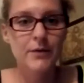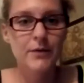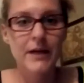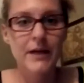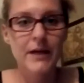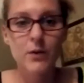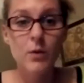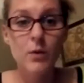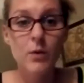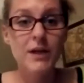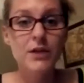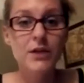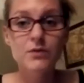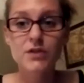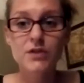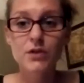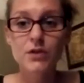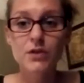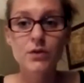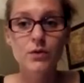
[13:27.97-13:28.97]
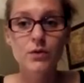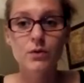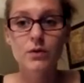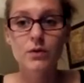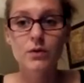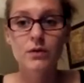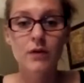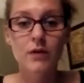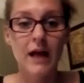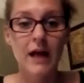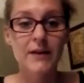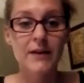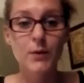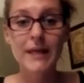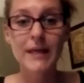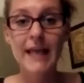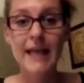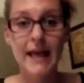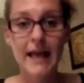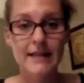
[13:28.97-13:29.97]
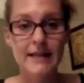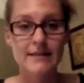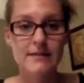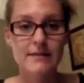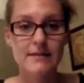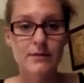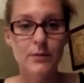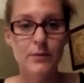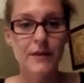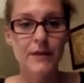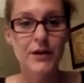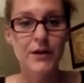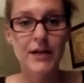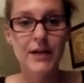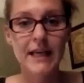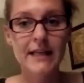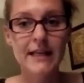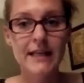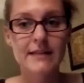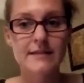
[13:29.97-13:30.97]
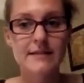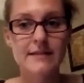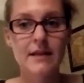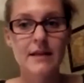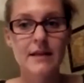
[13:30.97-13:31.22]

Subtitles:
Like, what do you do on the weekends with your kids?